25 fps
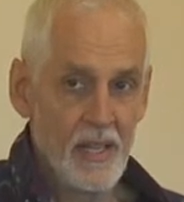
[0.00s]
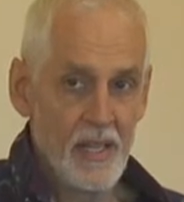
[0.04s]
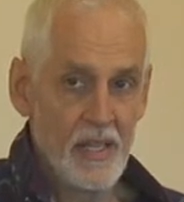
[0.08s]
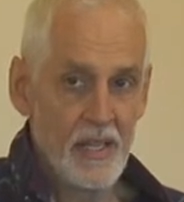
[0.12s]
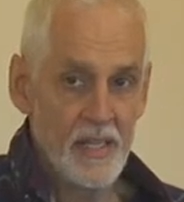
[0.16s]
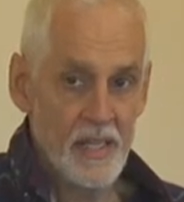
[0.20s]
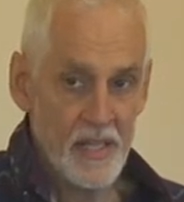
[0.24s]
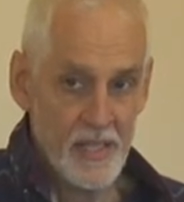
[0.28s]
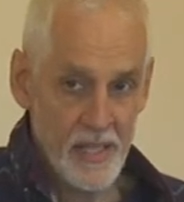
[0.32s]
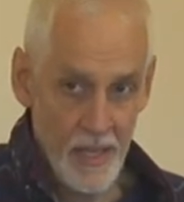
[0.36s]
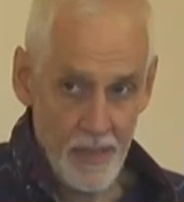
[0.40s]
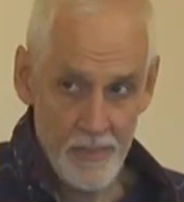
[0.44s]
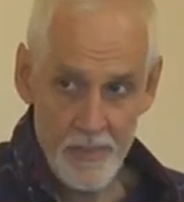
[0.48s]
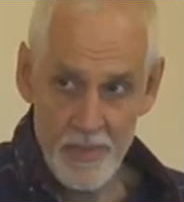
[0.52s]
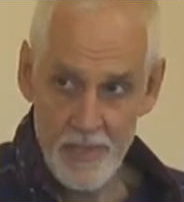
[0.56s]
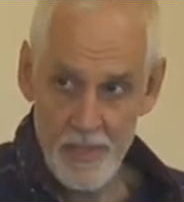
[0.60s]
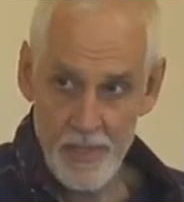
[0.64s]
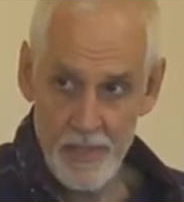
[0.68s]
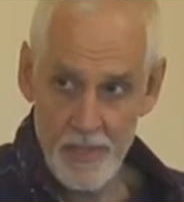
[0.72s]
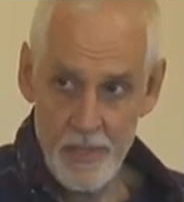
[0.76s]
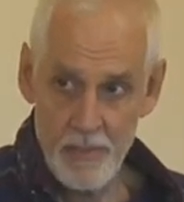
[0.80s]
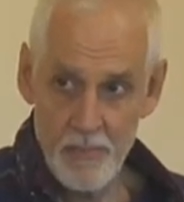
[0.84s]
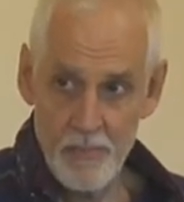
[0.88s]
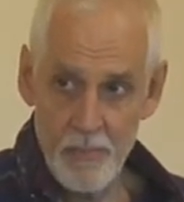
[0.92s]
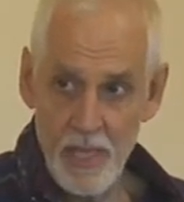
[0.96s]

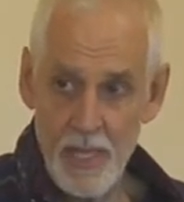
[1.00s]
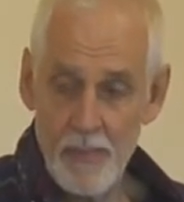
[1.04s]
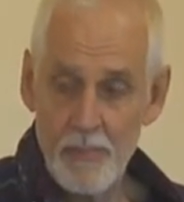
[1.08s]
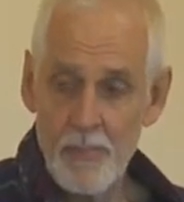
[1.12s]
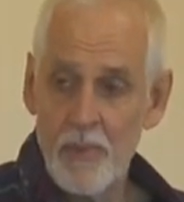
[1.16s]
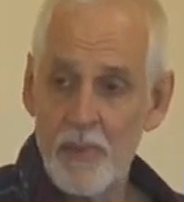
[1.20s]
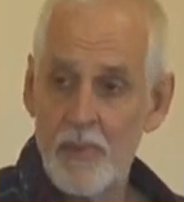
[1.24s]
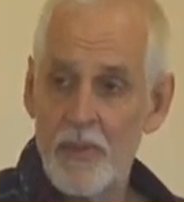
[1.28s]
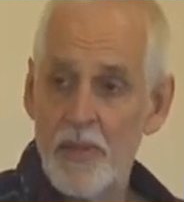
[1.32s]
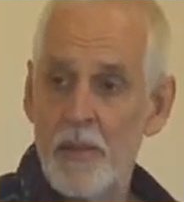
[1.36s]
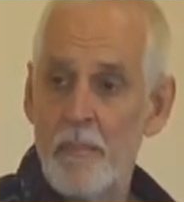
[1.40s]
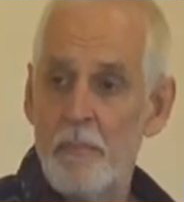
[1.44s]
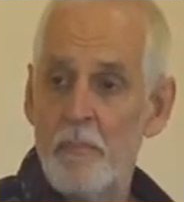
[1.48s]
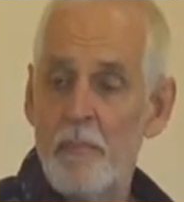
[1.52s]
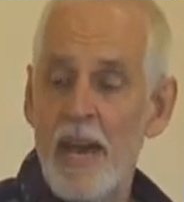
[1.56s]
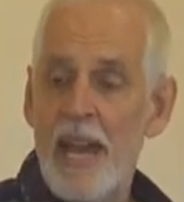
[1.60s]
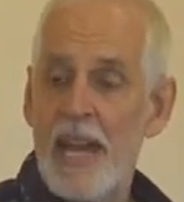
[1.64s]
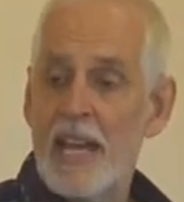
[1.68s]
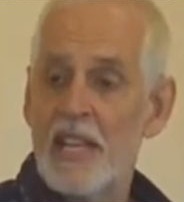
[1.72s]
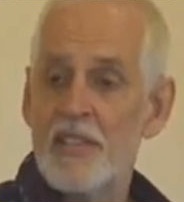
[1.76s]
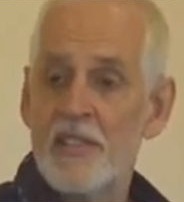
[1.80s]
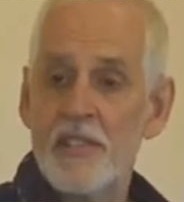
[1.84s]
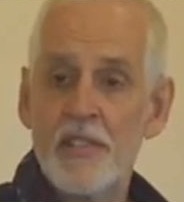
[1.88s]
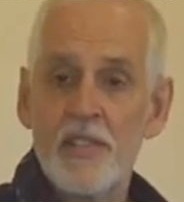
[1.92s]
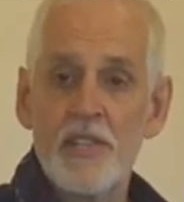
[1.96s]
Substance. People that
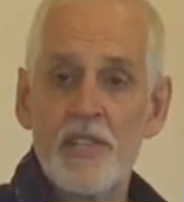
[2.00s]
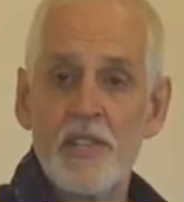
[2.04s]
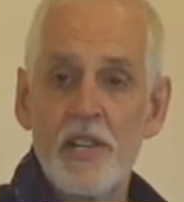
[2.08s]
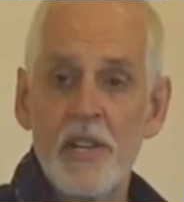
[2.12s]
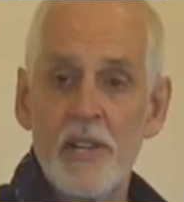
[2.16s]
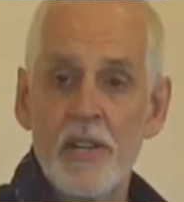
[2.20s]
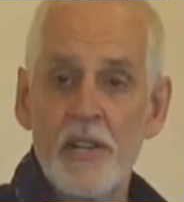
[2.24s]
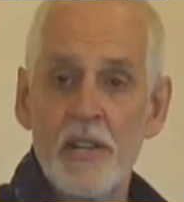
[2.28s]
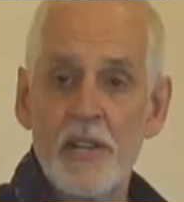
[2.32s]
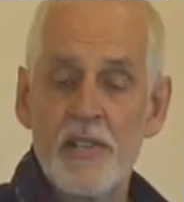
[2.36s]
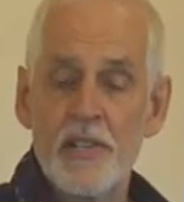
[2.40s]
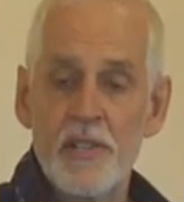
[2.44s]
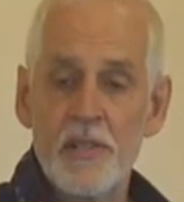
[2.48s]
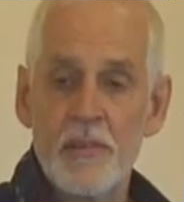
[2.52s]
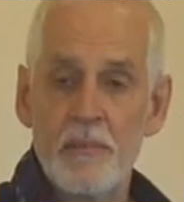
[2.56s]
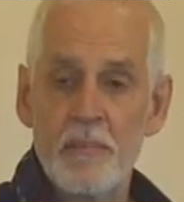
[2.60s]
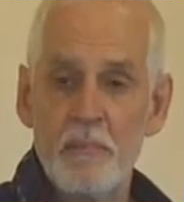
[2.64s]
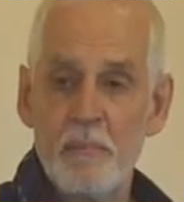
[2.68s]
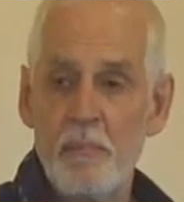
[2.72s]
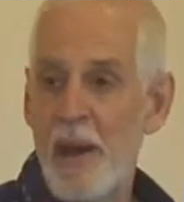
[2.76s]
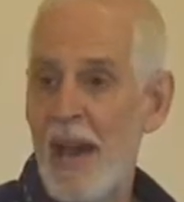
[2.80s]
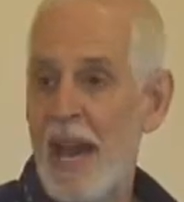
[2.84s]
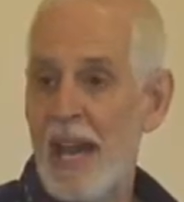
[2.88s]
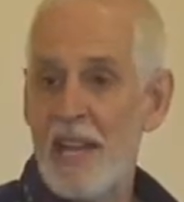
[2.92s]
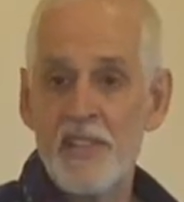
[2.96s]
bash the church
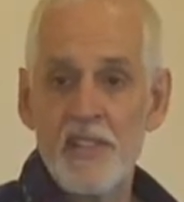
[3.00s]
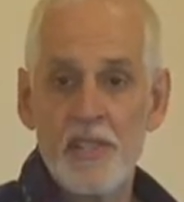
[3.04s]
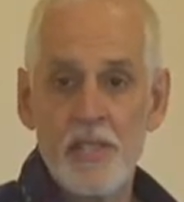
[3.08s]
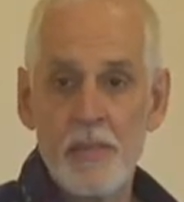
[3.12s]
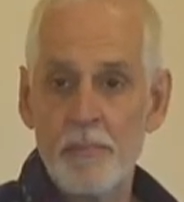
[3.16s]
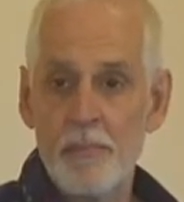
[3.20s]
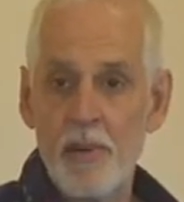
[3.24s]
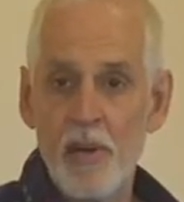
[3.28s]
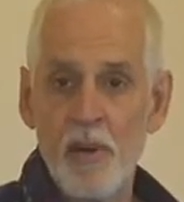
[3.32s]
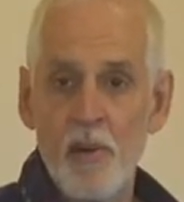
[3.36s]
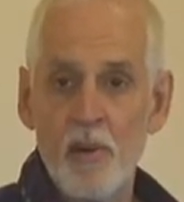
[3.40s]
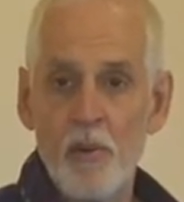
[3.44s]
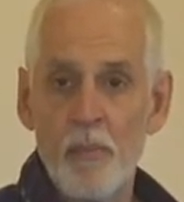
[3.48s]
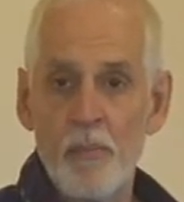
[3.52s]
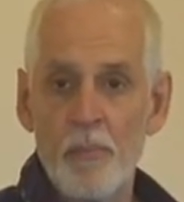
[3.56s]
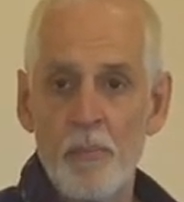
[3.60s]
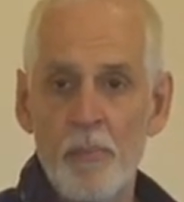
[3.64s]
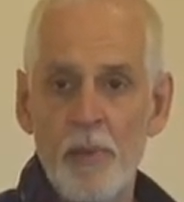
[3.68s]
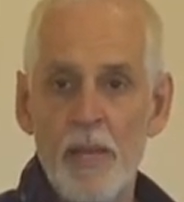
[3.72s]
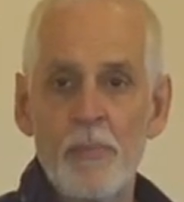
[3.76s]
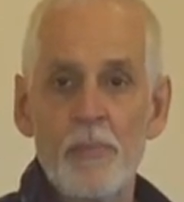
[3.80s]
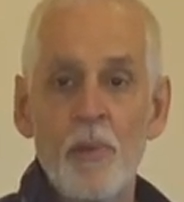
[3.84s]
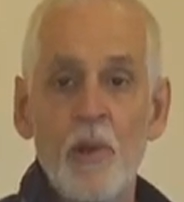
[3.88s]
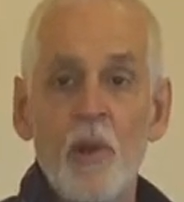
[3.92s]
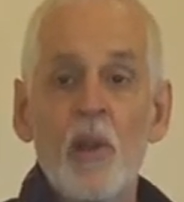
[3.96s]
and bash the Pope,
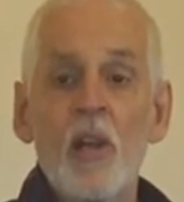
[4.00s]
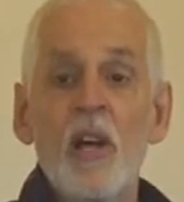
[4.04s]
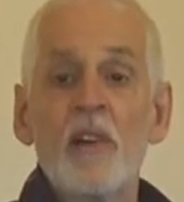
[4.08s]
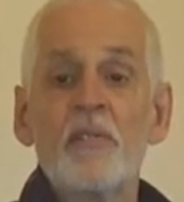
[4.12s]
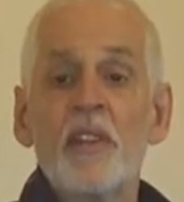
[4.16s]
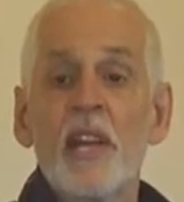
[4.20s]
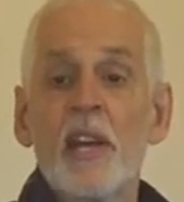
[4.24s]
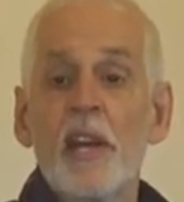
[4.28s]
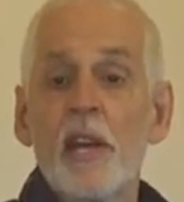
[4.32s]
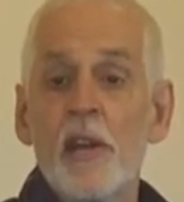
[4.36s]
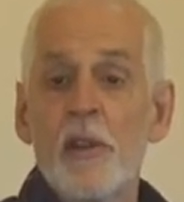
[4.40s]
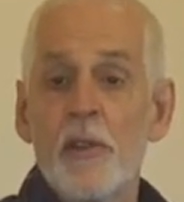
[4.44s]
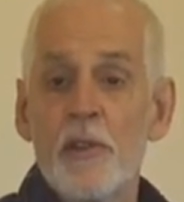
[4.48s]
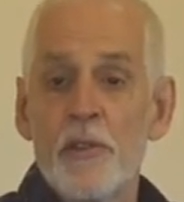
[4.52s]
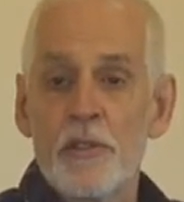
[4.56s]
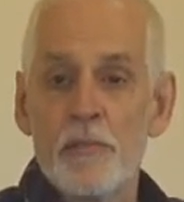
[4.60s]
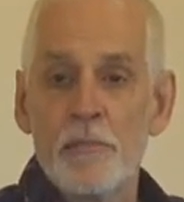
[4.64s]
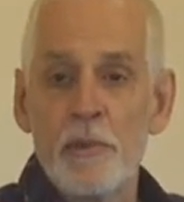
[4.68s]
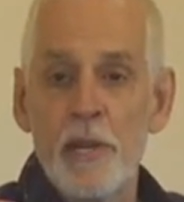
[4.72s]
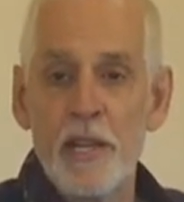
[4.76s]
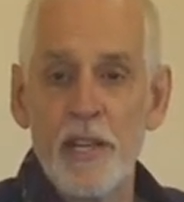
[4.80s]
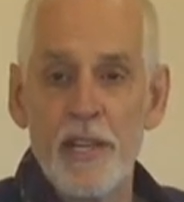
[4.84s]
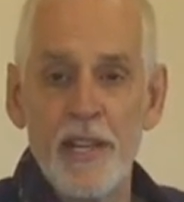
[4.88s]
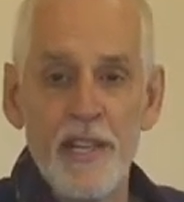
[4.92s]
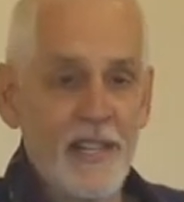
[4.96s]
people love to go to those
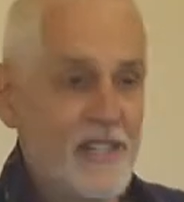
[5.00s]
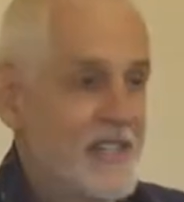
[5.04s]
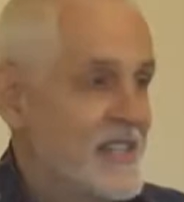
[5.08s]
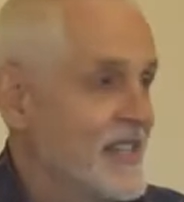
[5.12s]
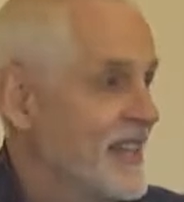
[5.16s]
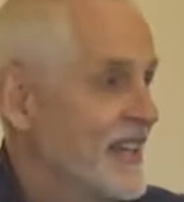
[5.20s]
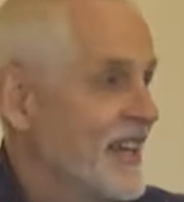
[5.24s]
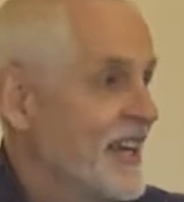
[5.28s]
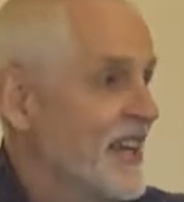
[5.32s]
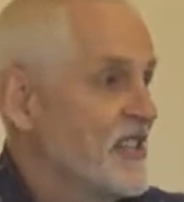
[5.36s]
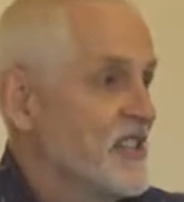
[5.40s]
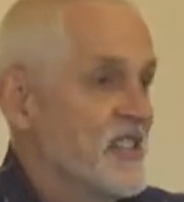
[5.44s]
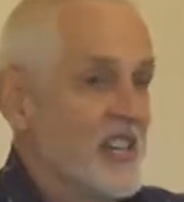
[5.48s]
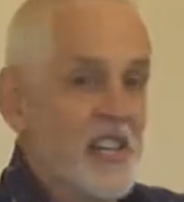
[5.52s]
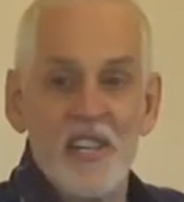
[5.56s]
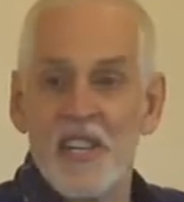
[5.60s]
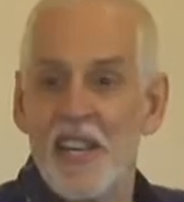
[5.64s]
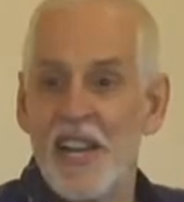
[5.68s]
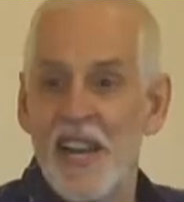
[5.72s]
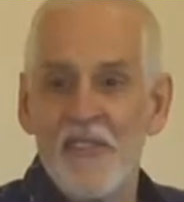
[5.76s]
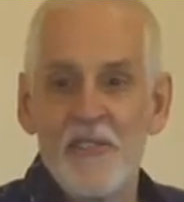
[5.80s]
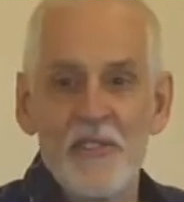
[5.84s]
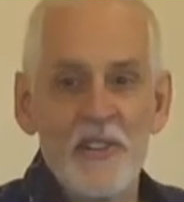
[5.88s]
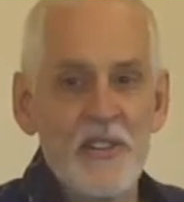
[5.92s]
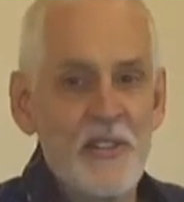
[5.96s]
meetings because they
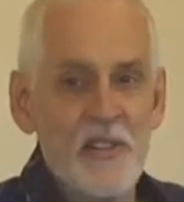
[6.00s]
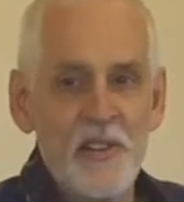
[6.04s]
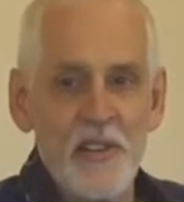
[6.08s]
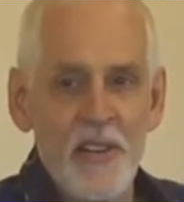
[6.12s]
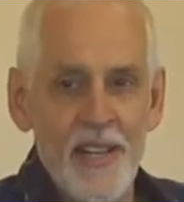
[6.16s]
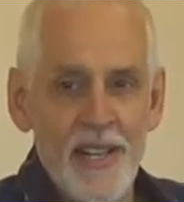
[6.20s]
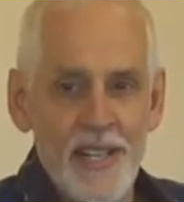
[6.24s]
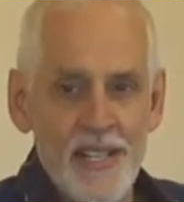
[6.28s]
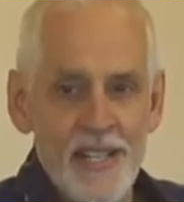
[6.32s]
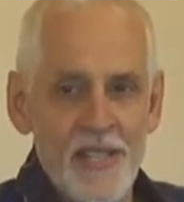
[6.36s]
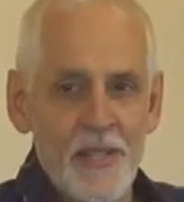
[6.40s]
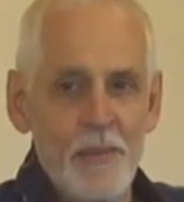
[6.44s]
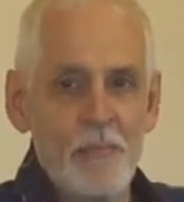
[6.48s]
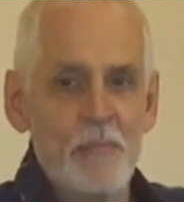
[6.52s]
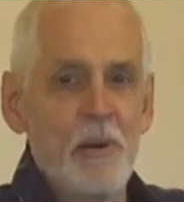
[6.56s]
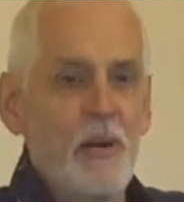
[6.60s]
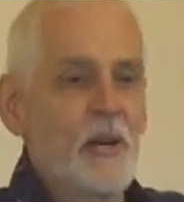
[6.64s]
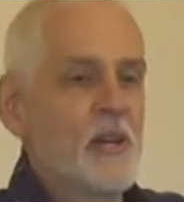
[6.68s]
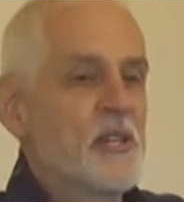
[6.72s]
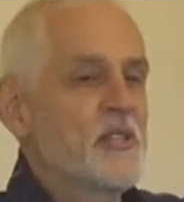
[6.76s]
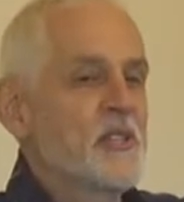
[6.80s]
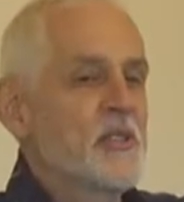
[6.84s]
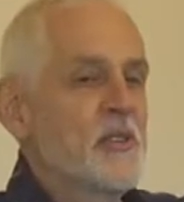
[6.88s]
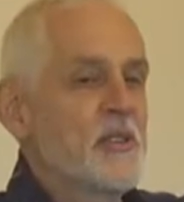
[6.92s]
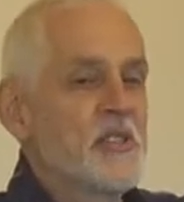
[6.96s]
never address the
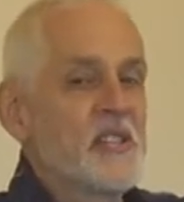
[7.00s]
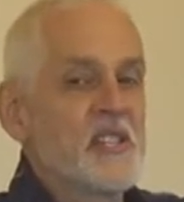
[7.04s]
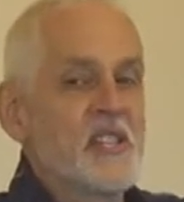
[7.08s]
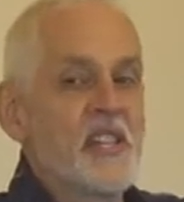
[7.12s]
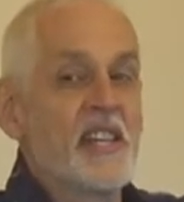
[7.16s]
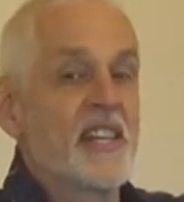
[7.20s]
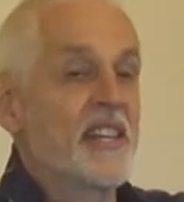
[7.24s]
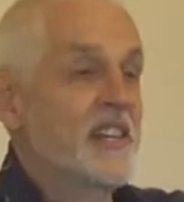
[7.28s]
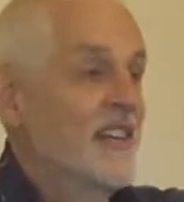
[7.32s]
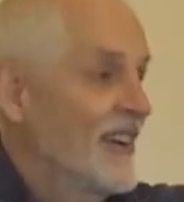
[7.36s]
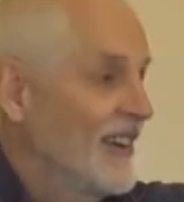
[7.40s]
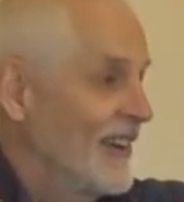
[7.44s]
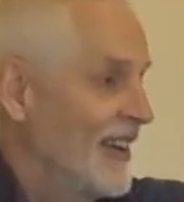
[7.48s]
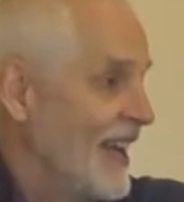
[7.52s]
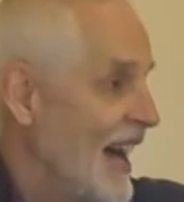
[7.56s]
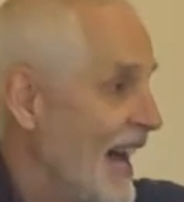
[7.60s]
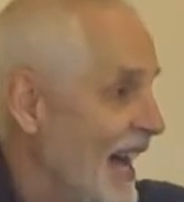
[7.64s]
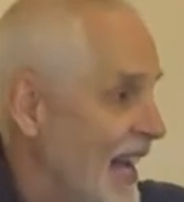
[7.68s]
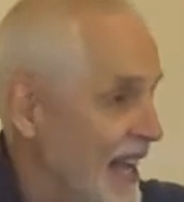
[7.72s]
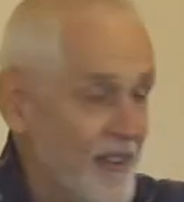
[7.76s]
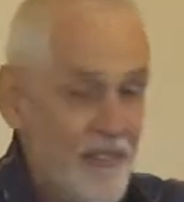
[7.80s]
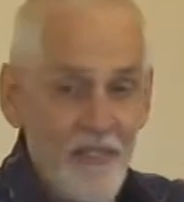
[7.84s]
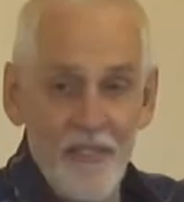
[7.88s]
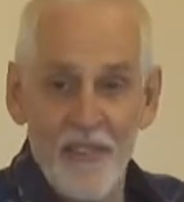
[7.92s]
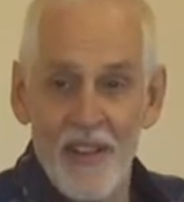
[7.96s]
personal sin in their
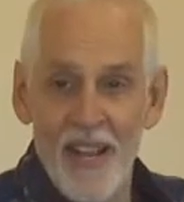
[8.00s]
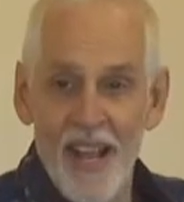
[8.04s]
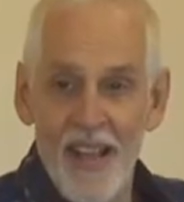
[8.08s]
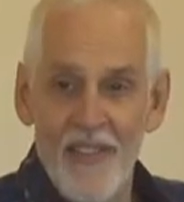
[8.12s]
life,